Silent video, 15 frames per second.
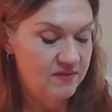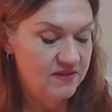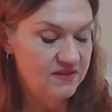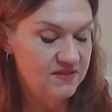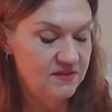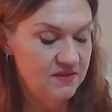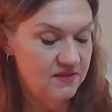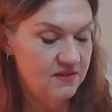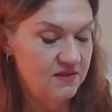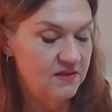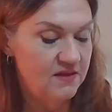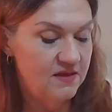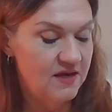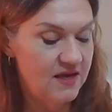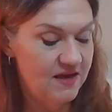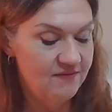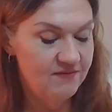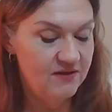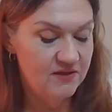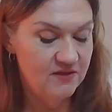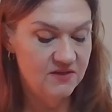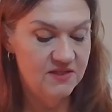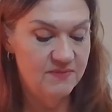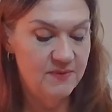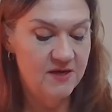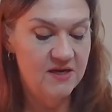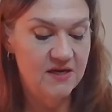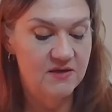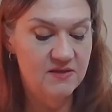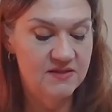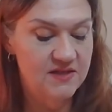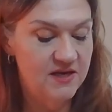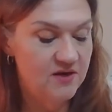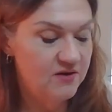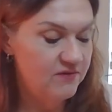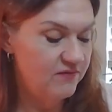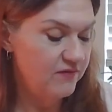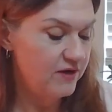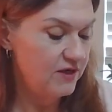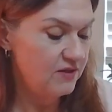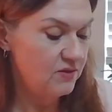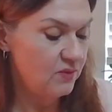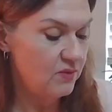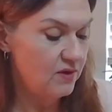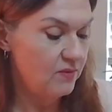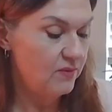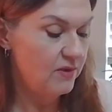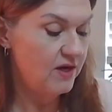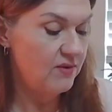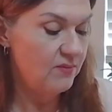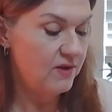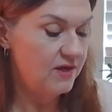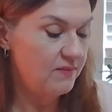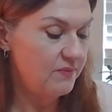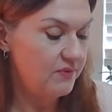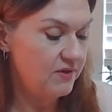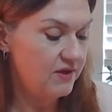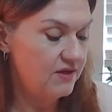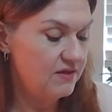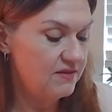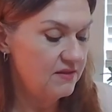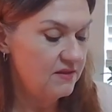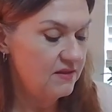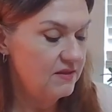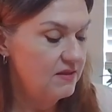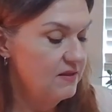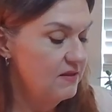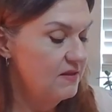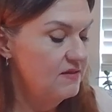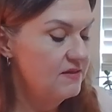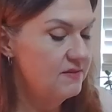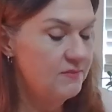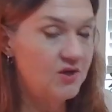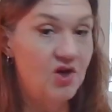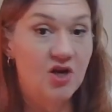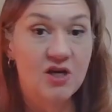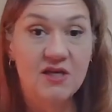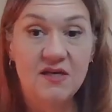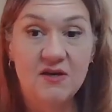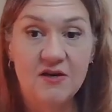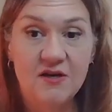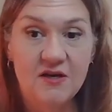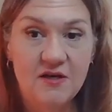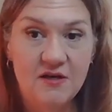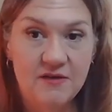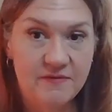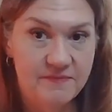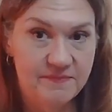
I have a little spot outside our front door where I want to put some garden art.